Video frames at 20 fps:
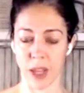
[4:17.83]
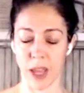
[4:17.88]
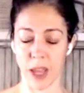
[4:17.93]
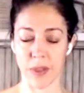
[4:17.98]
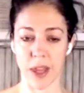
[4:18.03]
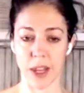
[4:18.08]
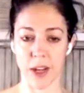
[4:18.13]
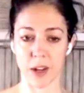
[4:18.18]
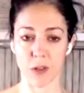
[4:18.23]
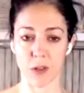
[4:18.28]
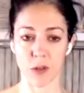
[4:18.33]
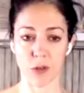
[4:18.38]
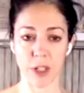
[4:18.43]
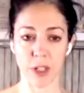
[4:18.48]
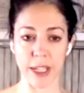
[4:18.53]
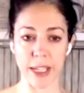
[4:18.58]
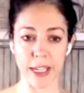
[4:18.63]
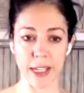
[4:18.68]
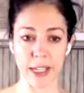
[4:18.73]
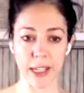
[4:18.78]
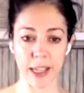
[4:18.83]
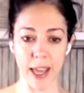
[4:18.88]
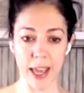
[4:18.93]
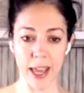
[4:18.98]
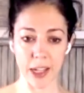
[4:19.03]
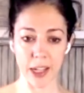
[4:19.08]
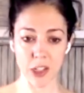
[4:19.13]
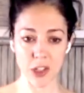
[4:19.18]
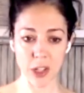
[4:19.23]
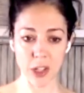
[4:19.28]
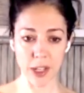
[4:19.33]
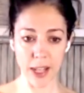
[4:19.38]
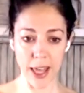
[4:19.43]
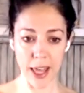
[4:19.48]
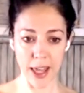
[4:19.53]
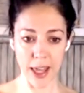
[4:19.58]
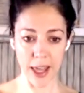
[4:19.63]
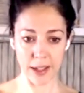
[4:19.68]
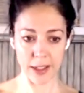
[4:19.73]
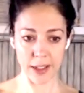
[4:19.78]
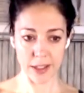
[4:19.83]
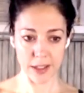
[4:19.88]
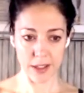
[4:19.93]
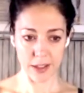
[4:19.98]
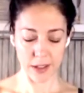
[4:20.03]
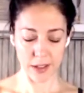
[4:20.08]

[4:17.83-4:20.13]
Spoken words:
And then re-engage the legs,